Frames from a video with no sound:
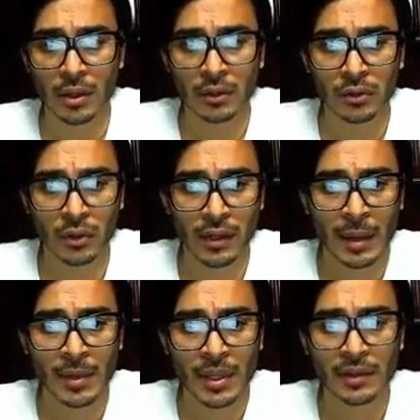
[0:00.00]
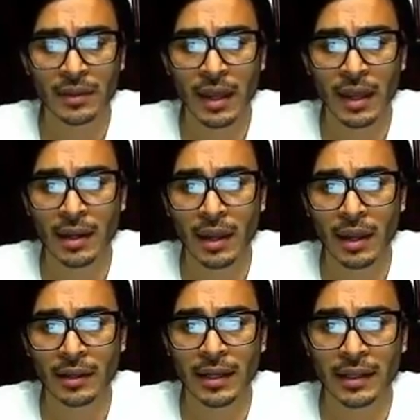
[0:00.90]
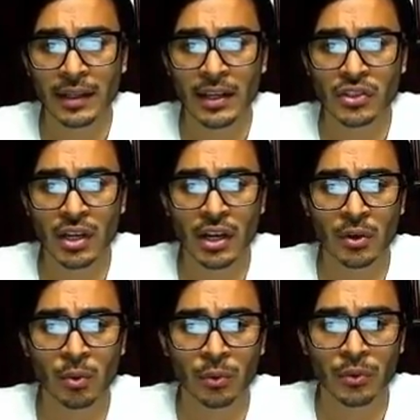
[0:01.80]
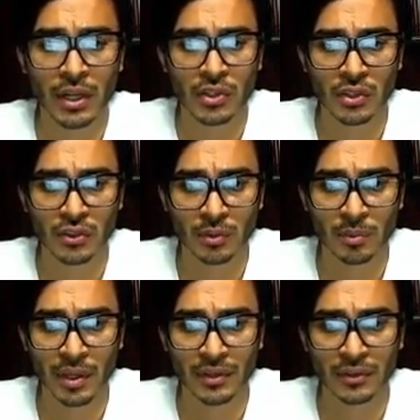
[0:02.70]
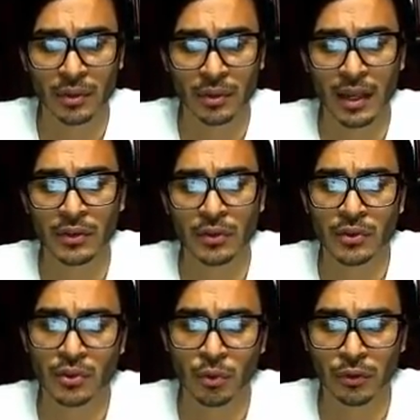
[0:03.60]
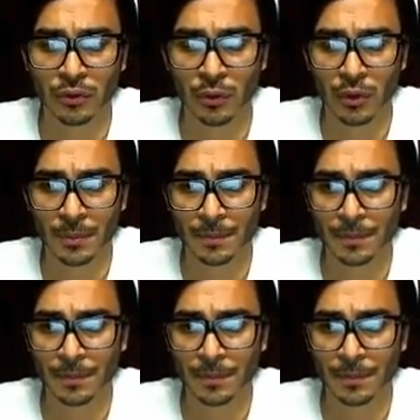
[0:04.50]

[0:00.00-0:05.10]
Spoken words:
So then that means that a dilation and a rotation took place. So the answer is choice 4.